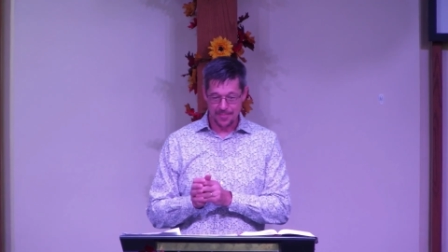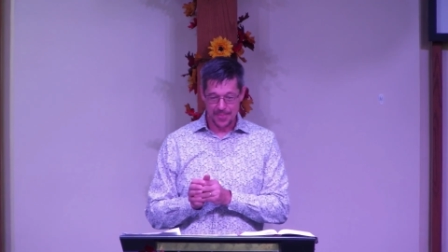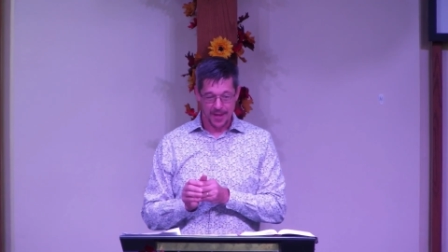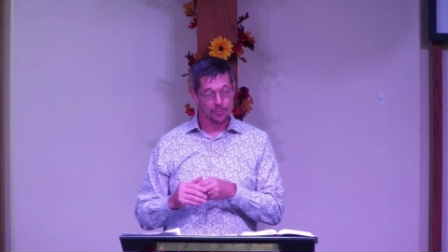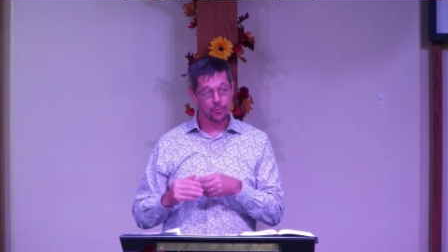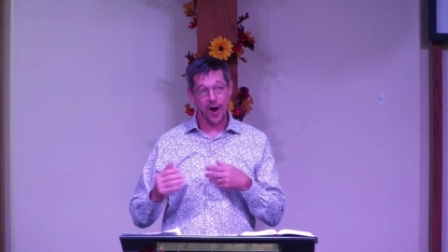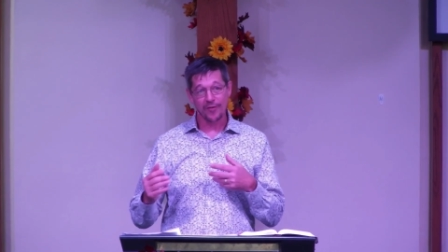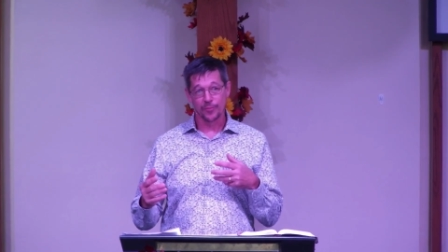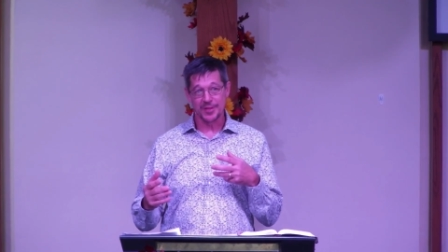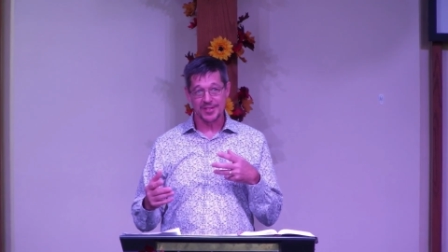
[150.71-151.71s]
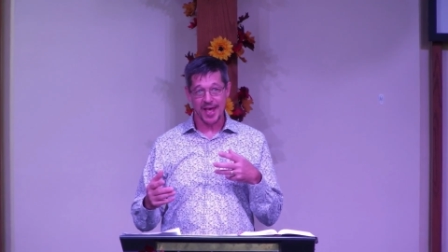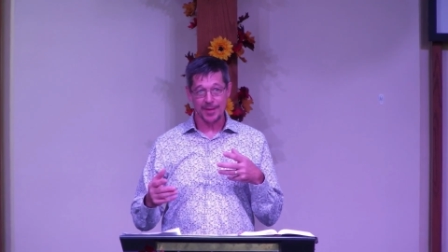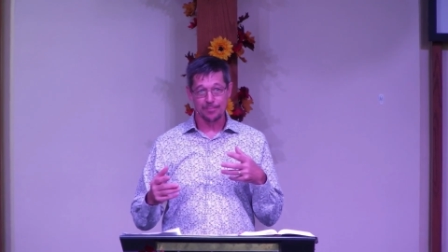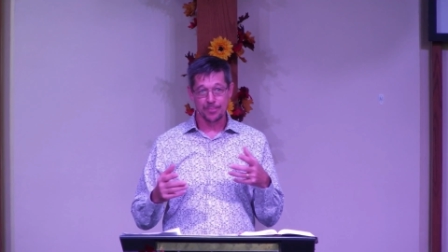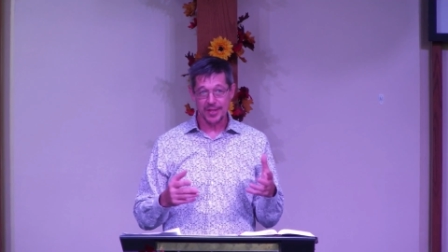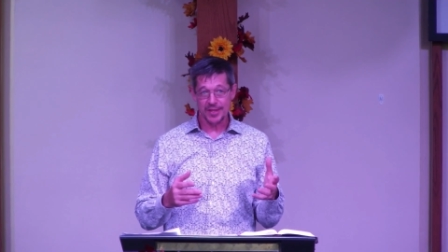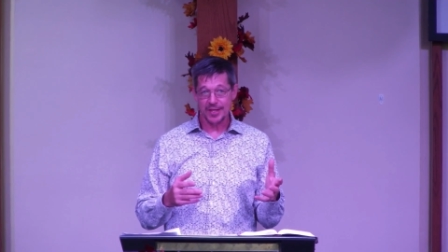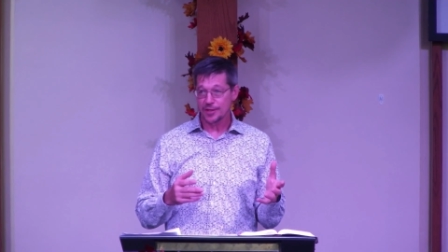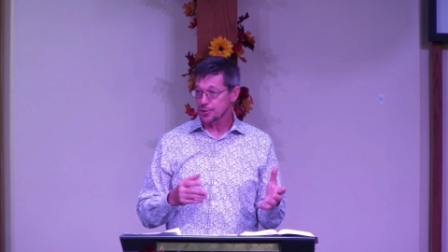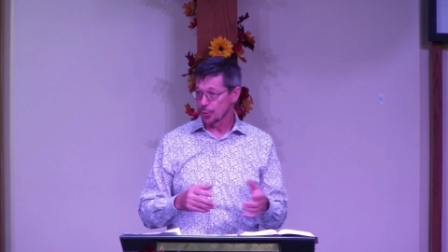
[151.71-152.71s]
A proverb is a
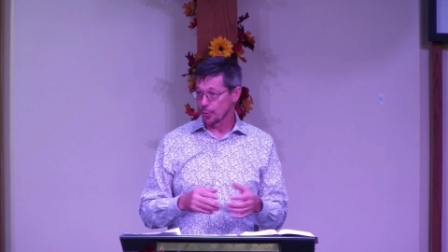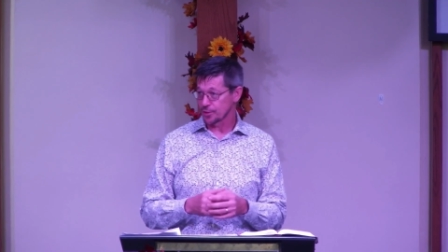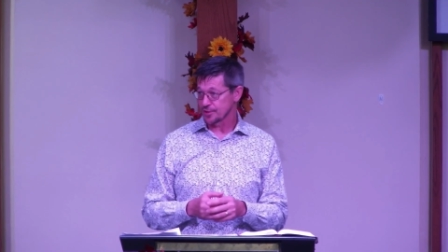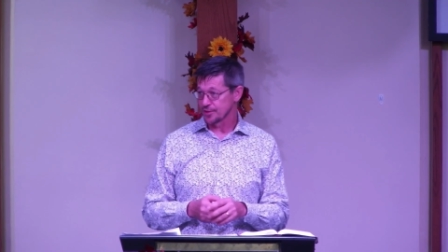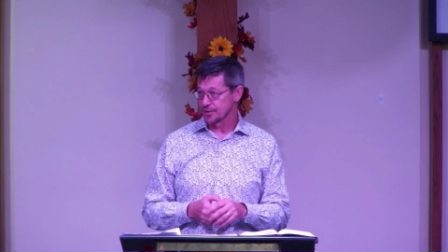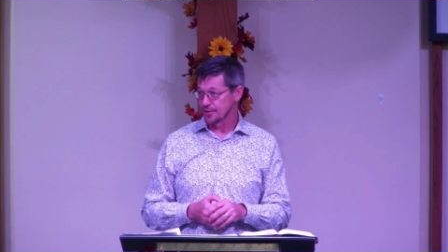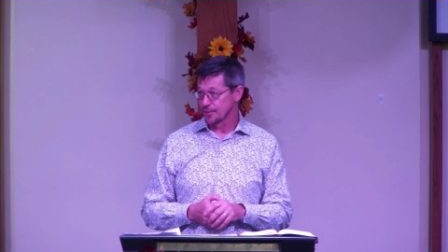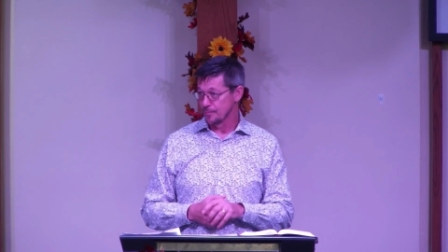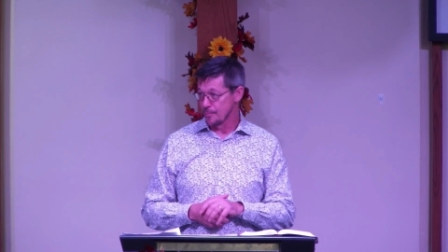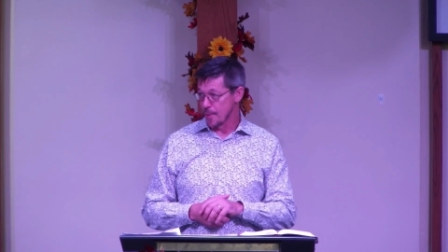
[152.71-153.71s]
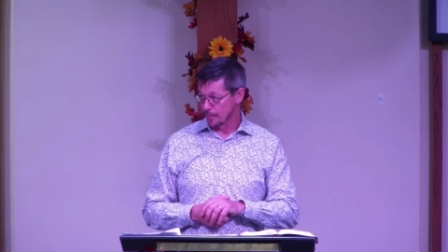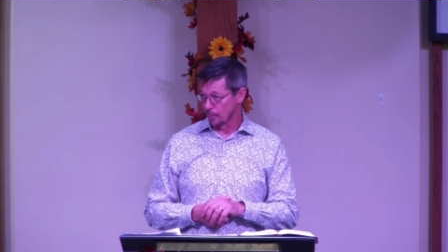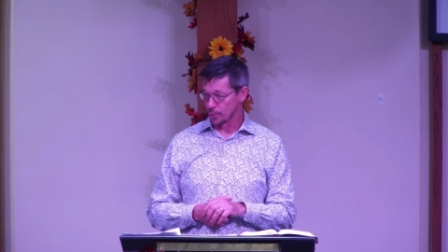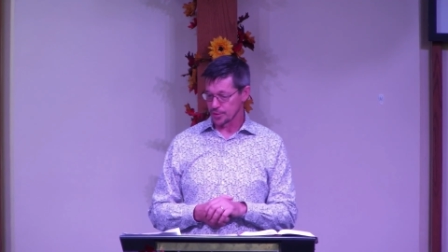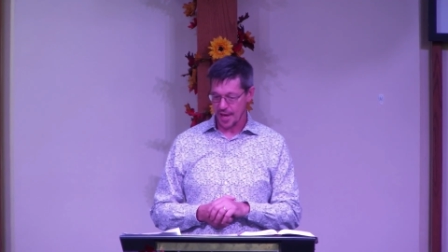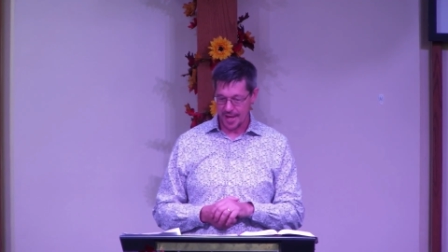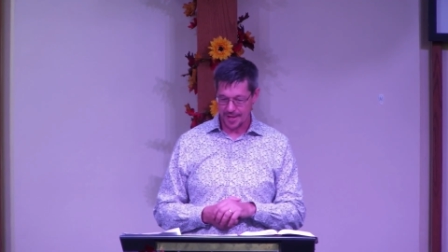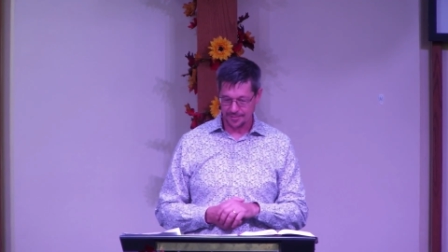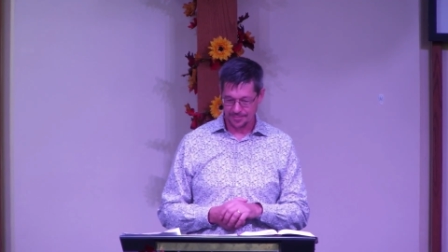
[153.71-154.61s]
pithy, short, memorable saying.